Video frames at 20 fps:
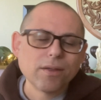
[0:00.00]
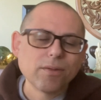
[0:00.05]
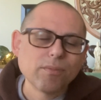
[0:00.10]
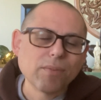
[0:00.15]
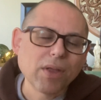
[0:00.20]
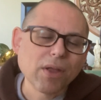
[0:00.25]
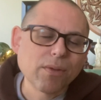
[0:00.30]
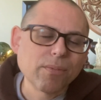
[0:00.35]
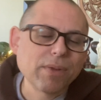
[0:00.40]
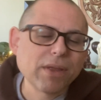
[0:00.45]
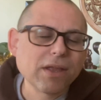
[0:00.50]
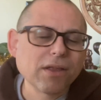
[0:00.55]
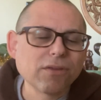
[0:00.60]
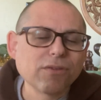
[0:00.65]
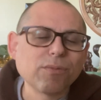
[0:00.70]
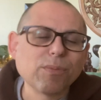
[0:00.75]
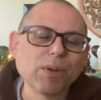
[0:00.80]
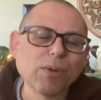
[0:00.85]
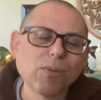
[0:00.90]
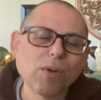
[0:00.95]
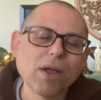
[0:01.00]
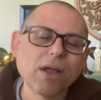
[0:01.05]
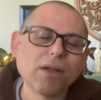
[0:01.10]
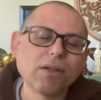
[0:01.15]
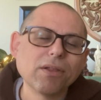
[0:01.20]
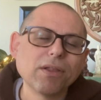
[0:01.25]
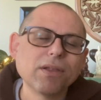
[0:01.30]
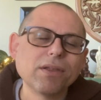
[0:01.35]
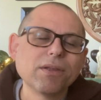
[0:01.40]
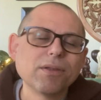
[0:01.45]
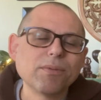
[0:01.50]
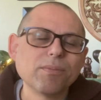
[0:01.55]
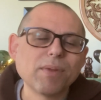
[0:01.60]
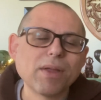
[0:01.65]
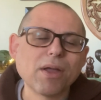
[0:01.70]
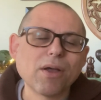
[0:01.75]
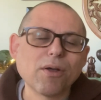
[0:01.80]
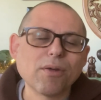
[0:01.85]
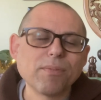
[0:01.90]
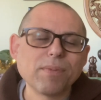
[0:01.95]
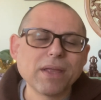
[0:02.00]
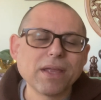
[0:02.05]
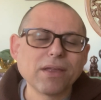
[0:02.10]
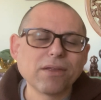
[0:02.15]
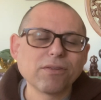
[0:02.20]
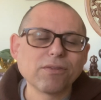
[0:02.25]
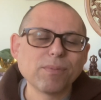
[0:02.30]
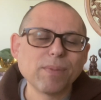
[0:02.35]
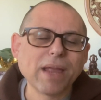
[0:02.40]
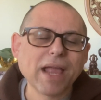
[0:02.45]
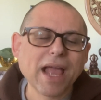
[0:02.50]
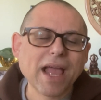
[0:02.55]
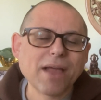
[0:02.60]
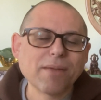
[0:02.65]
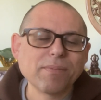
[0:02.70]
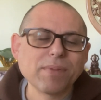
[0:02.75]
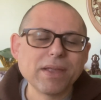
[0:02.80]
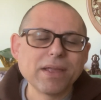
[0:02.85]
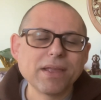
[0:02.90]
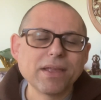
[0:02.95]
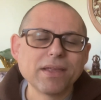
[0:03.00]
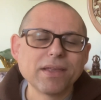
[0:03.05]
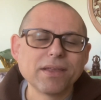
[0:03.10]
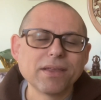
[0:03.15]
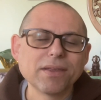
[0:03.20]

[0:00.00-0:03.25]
May all beings be well. May all beings be happy.